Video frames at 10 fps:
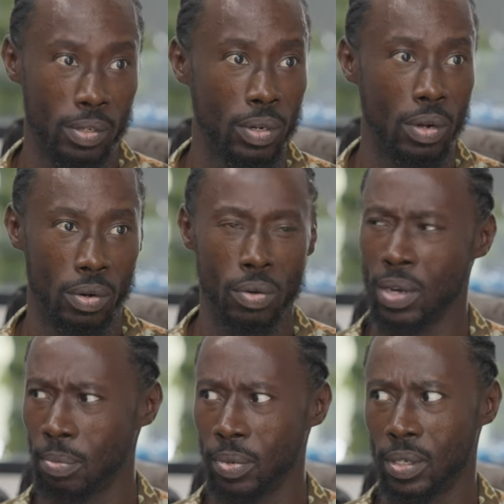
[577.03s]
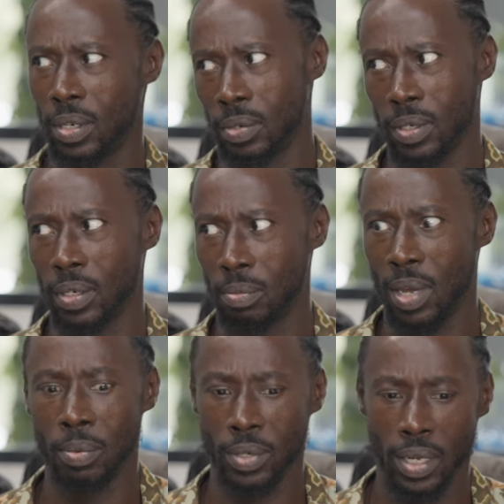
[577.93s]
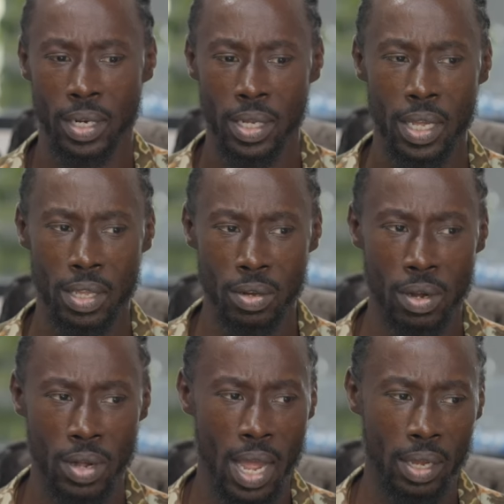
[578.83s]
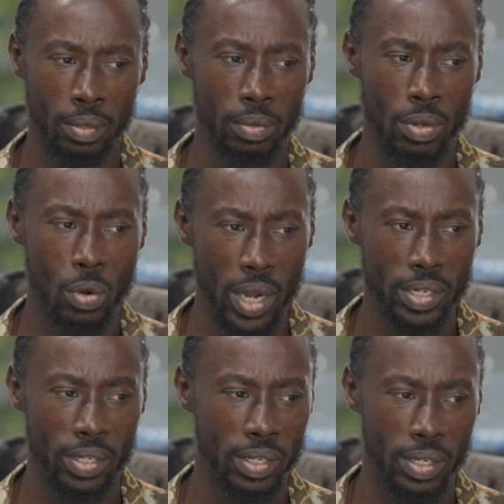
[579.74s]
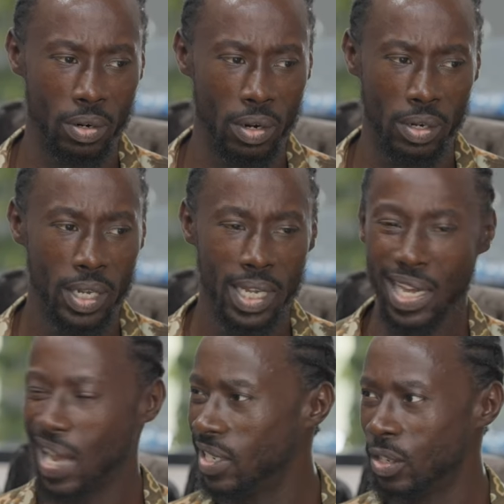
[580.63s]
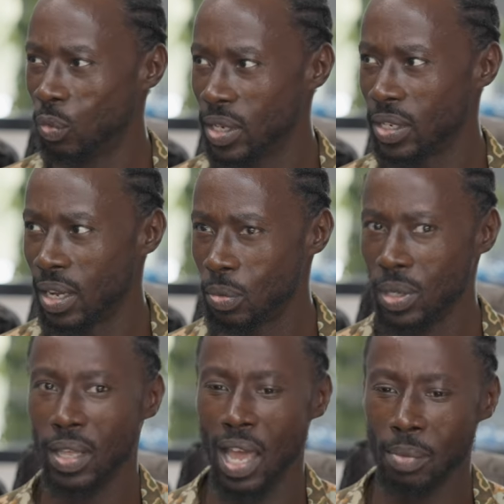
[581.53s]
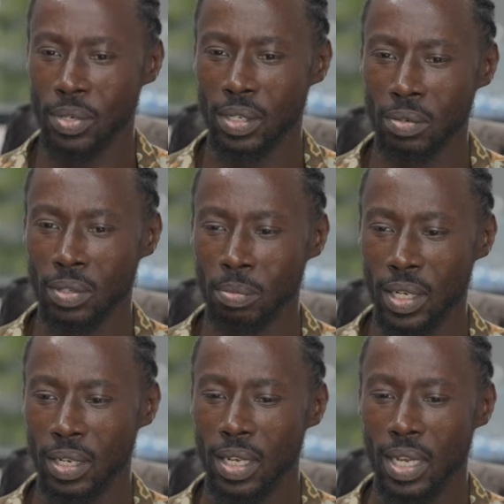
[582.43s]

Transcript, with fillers: you know, growing up in the church and in the Bible that, you know, I questioned or I didn't resonate with? Absolutely. But